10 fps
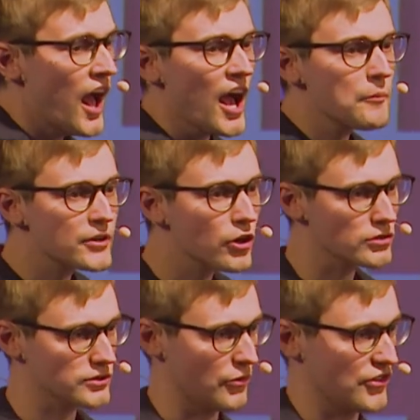And
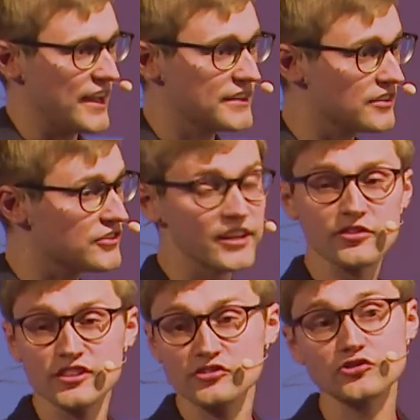because of that, they
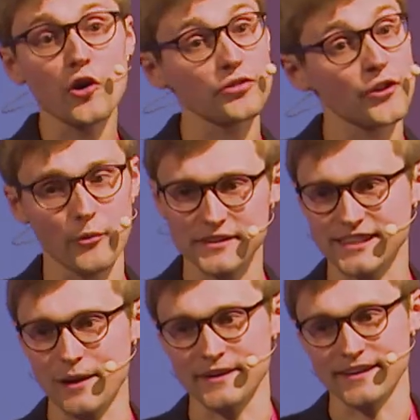just don't know what's
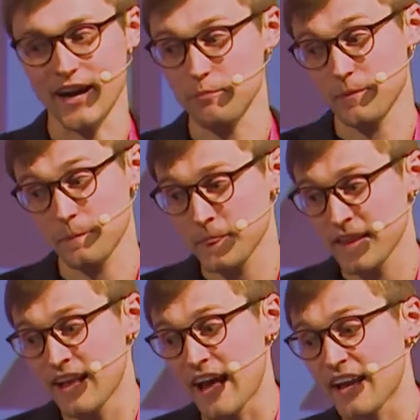coming up.
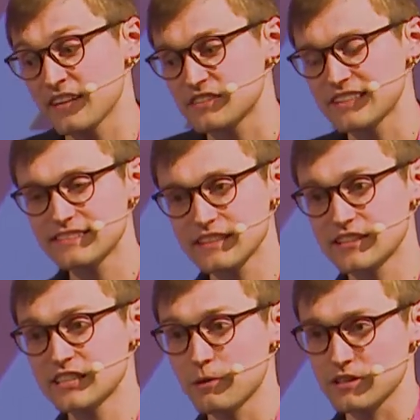And
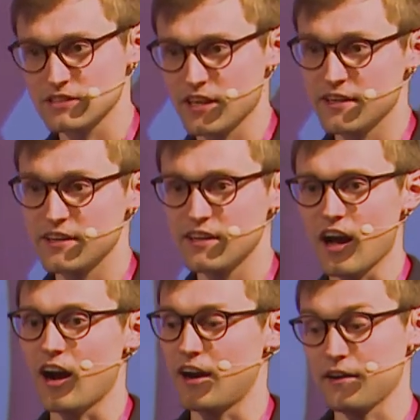66%
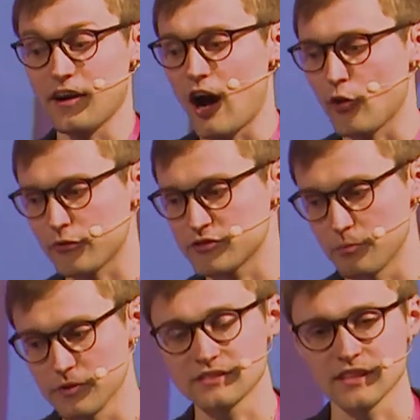are out of the
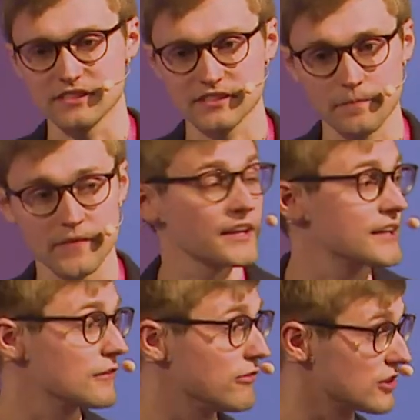business
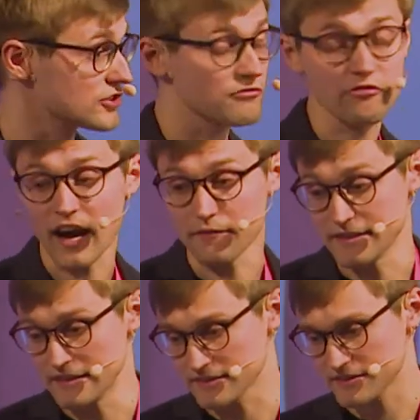in the first 5
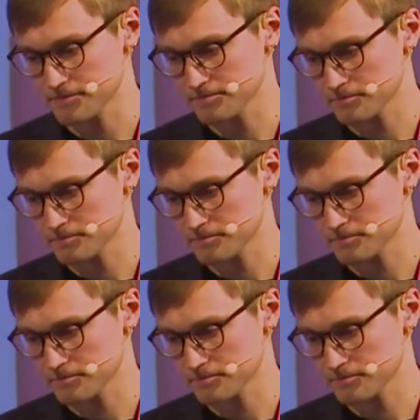years.